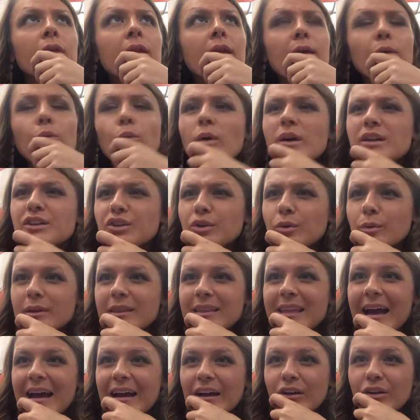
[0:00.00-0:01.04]
wonder what
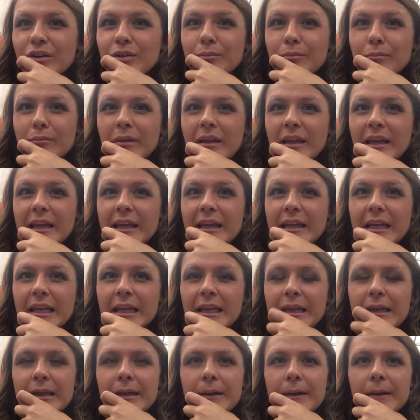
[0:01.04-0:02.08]
that could mean.
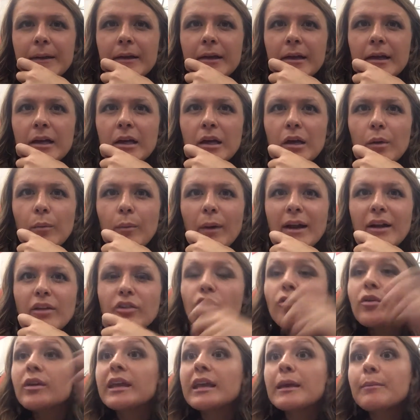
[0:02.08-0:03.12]
Why don't you
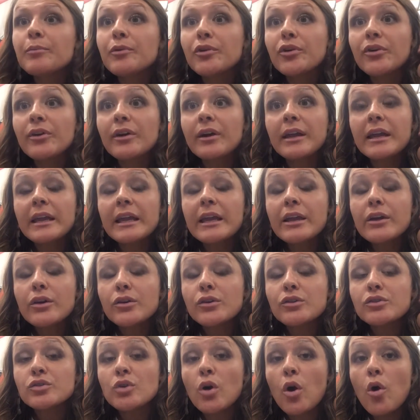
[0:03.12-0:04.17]
keep your
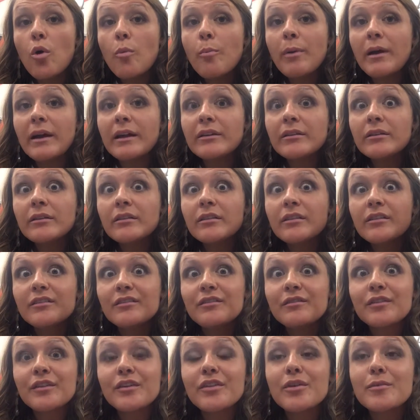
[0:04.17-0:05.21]
ears open
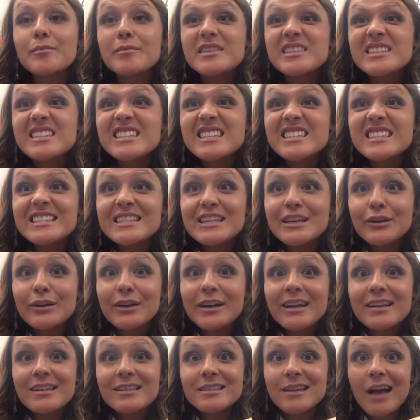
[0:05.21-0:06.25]
for the
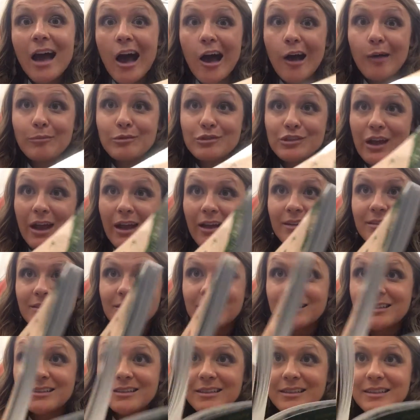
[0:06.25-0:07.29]
mysterious
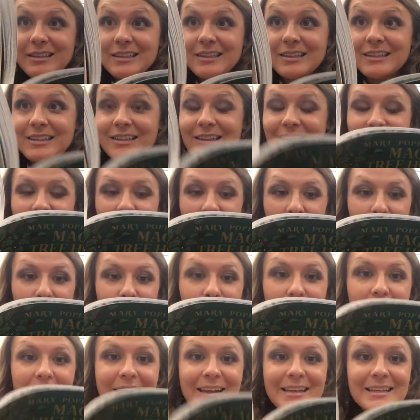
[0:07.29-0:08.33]
object? All
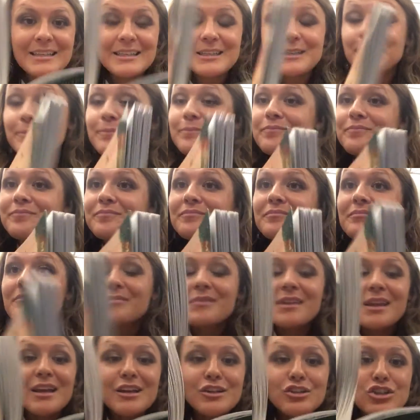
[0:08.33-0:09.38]
right,
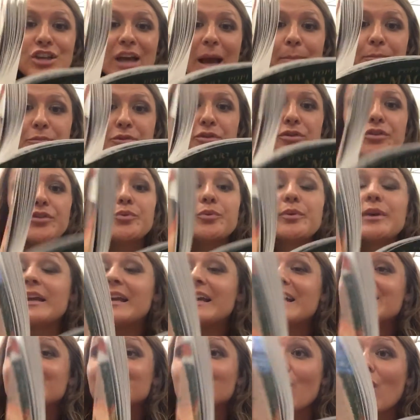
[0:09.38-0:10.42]
chapter 3
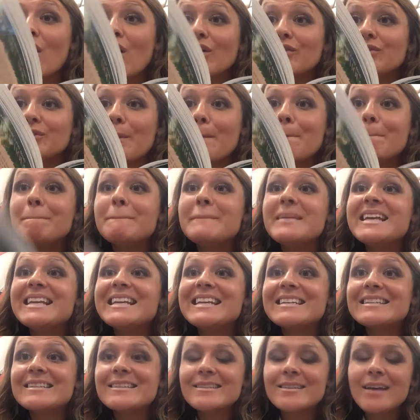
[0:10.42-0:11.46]
is called Mini
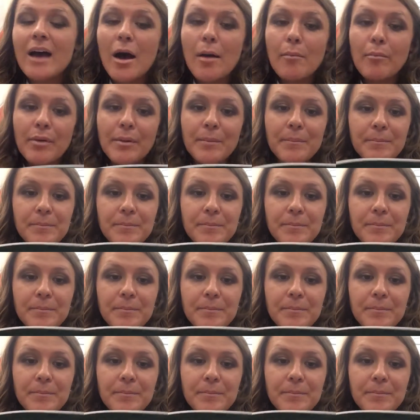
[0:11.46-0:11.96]
Sub.